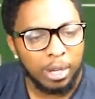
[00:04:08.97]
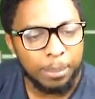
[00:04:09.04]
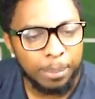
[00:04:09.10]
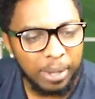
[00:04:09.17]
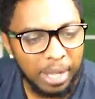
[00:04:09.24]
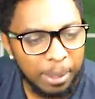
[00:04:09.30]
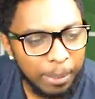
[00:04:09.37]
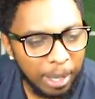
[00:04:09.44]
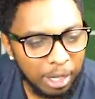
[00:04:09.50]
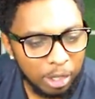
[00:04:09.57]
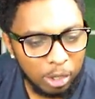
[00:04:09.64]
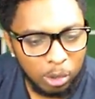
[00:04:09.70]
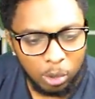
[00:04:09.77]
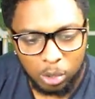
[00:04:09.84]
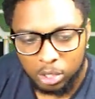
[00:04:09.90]
Great play by
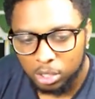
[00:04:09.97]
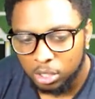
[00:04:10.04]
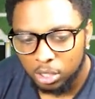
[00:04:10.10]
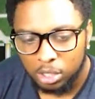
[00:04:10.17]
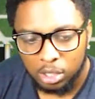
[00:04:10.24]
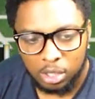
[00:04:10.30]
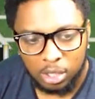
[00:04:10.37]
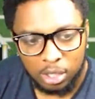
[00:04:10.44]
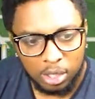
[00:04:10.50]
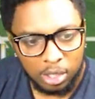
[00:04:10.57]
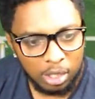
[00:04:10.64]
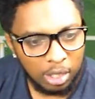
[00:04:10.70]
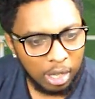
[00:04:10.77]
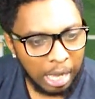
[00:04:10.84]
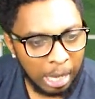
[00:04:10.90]
the corner.
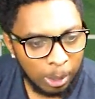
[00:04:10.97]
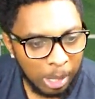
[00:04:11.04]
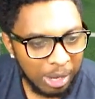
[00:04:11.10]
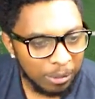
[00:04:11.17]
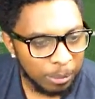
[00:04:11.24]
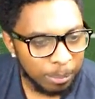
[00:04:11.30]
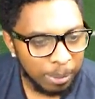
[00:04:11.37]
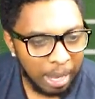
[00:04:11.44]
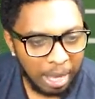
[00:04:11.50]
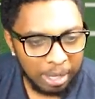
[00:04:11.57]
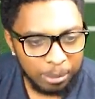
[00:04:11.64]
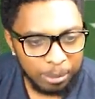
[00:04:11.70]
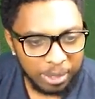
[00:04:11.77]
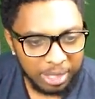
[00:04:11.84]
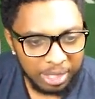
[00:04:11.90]
I don't have a
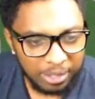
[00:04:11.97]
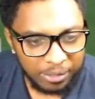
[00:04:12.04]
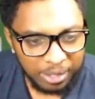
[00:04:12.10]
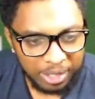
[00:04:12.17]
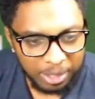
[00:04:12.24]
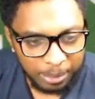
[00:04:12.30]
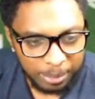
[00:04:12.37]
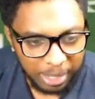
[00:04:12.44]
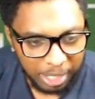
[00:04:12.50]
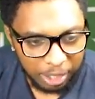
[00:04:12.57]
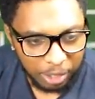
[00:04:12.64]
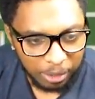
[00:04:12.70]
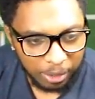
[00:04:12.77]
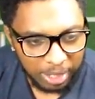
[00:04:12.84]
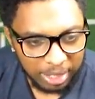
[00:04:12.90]
problem with giving them
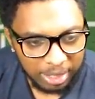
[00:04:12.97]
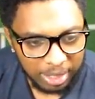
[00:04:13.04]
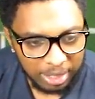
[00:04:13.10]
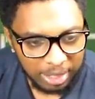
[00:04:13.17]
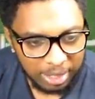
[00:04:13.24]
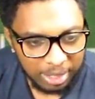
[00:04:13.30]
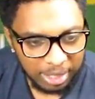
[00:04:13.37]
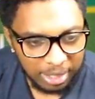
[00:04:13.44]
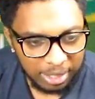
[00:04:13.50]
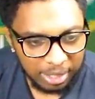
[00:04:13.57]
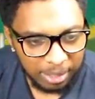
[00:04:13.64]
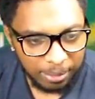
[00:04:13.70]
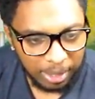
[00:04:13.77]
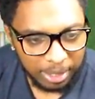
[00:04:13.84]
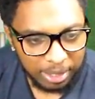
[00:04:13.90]
their credit. They did their
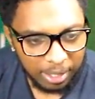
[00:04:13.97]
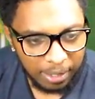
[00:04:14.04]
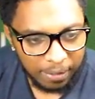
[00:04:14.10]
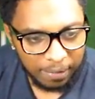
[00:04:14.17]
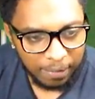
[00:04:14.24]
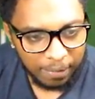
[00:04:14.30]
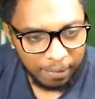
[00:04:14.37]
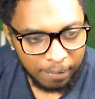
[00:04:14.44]
thing right there.